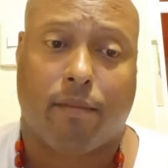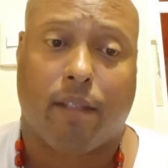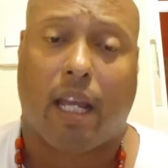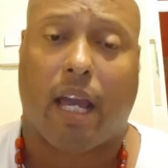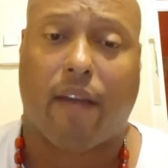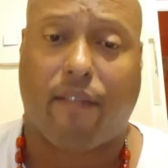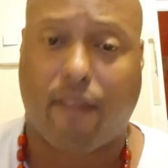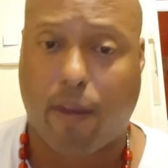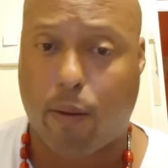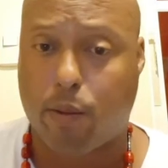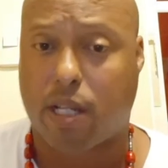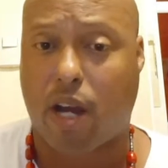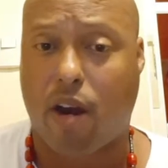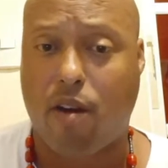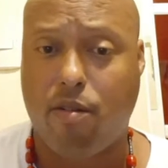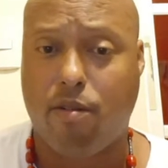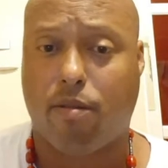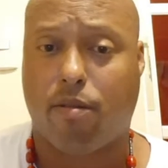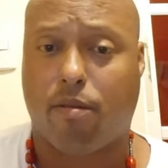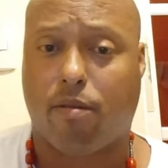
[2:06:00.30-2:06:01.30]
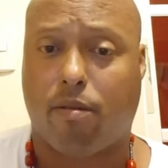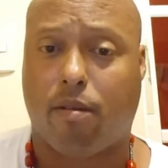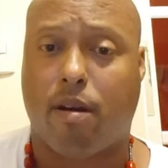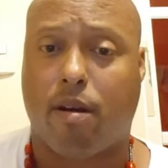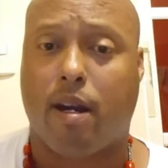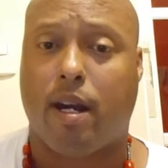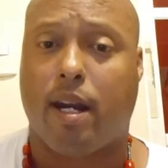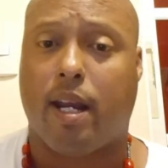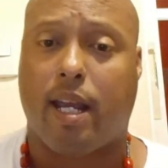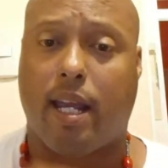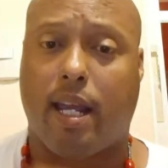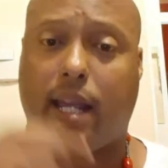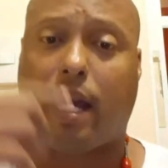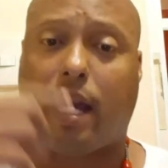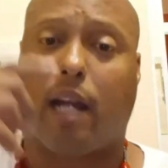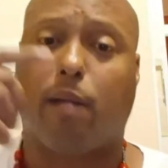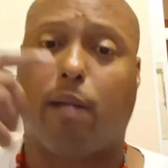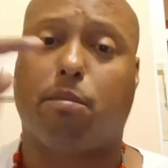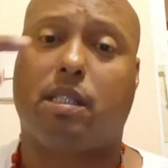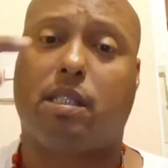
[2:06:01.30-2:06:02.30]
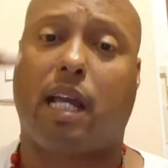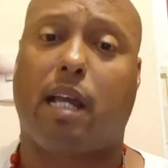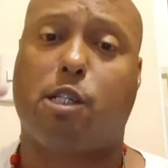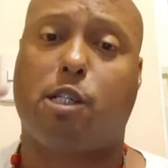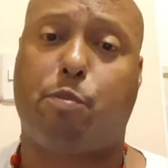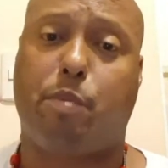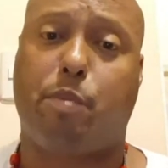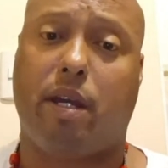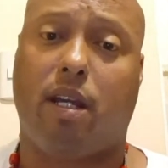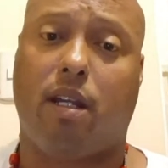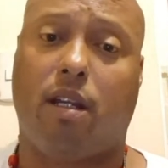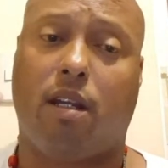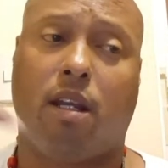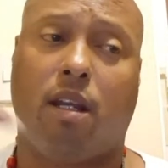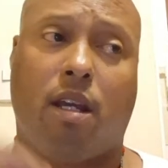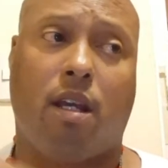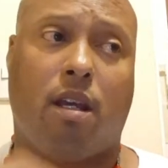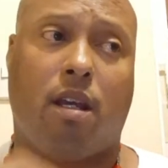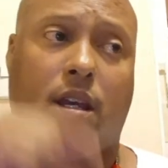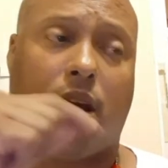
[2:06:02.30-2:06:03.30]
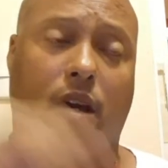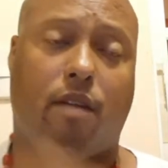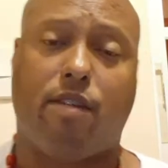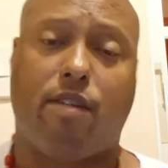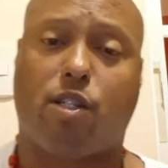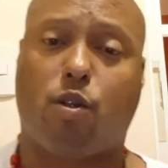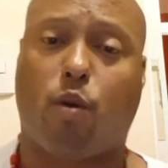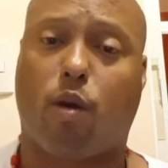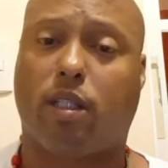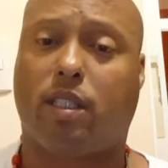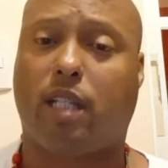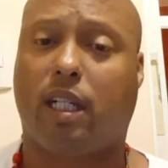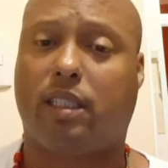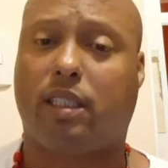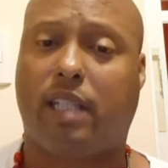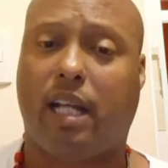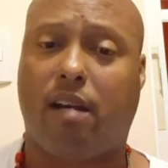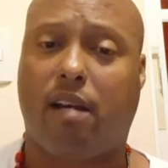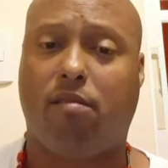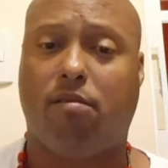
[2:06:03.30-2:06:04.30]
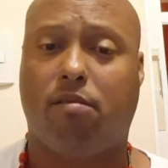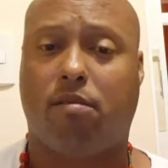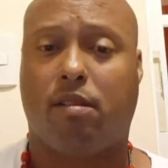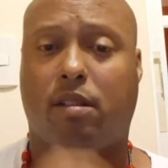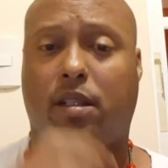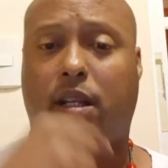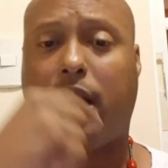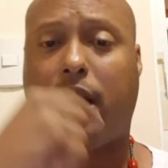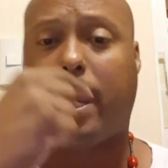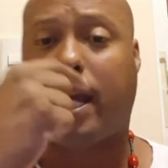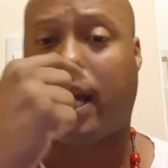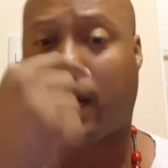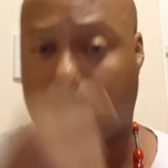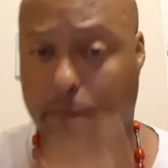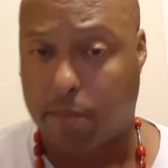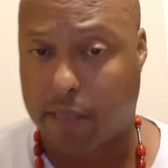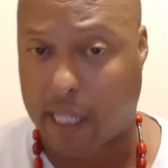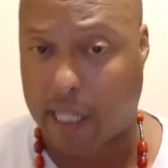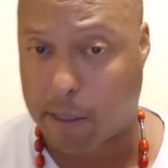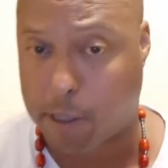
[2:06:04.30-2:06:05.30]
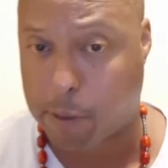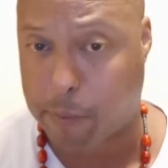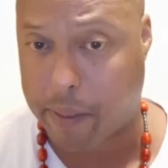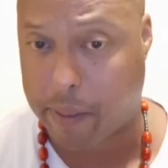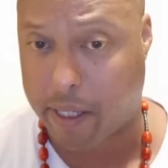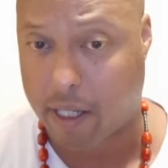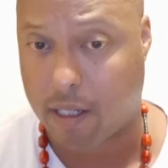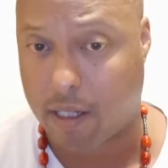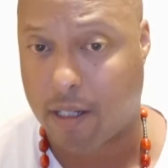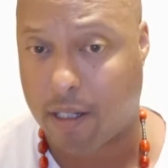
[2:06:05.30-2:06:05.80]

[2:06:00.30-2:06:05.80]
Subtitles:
If he was hurt, he got up the same speed. If he scored a touchdown, he got up the same speed.